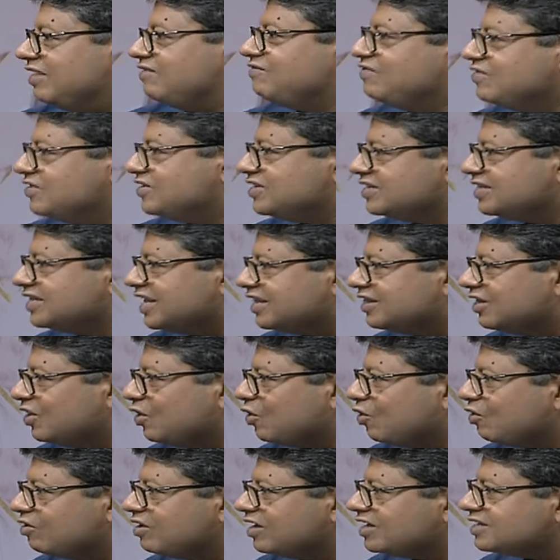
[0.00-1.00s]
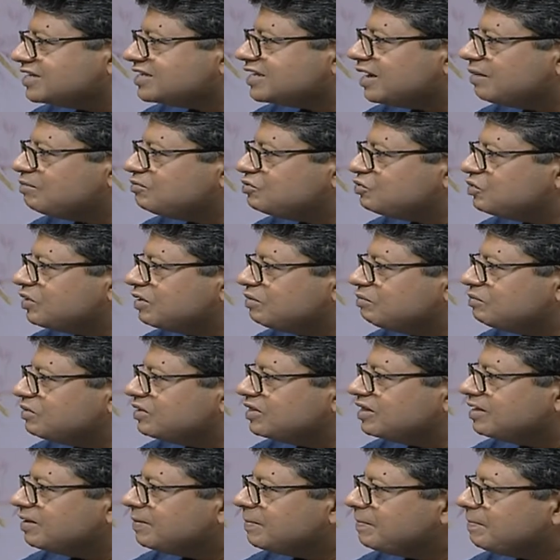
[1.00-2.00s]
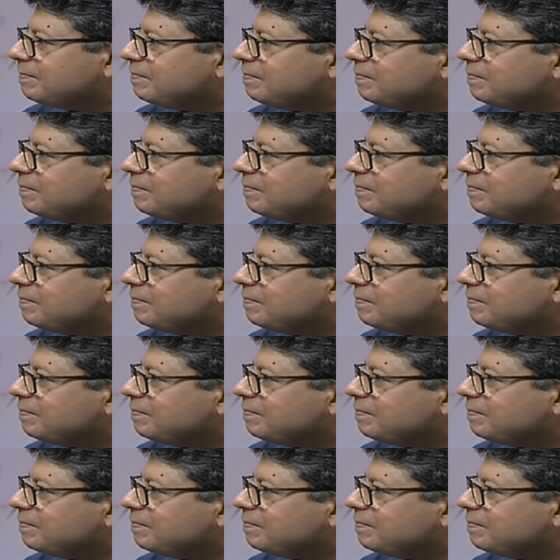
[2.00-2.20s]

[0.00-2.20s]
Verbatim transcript: great vision that the Lord has come to him with.